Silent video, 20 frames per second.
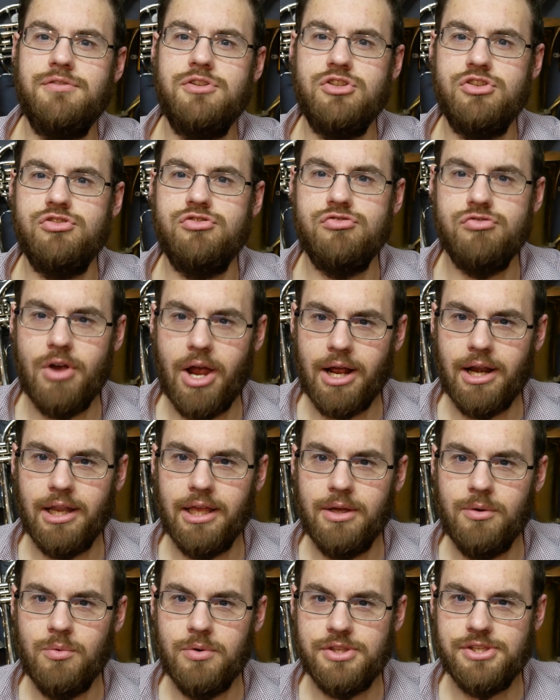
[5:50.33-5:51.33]

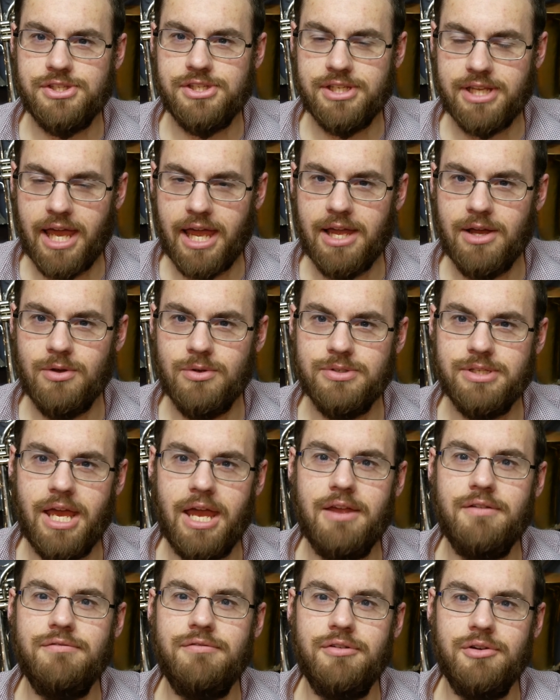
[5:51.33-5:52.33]
struggling with scales
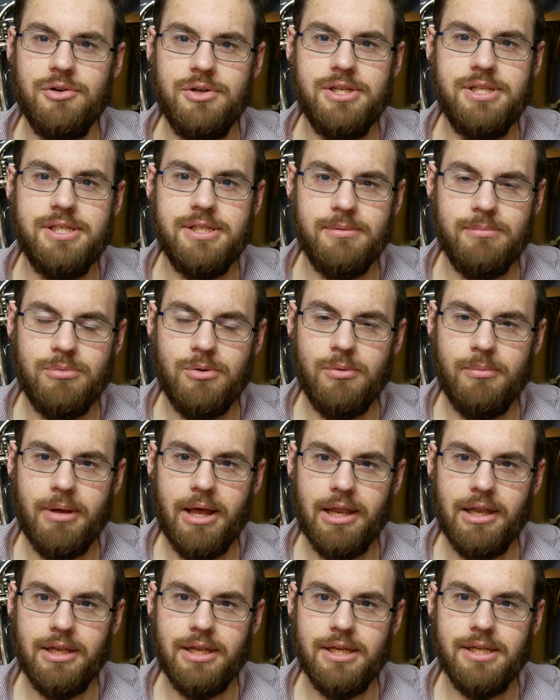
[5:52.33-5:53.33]
and very simple
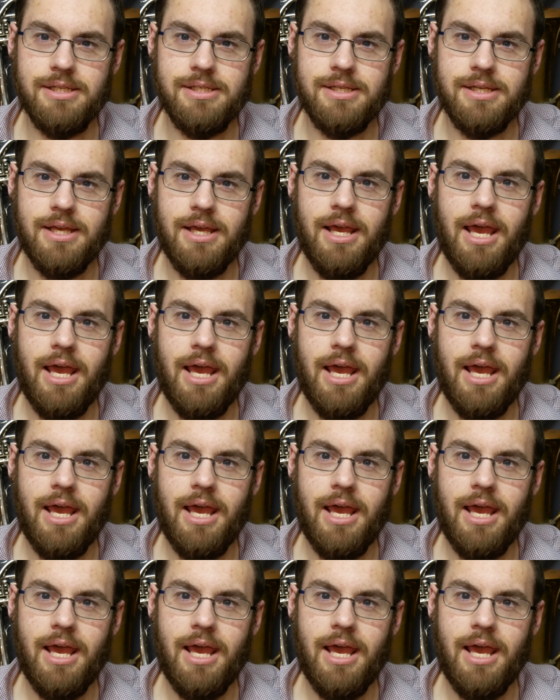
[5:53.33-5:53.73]
melodies,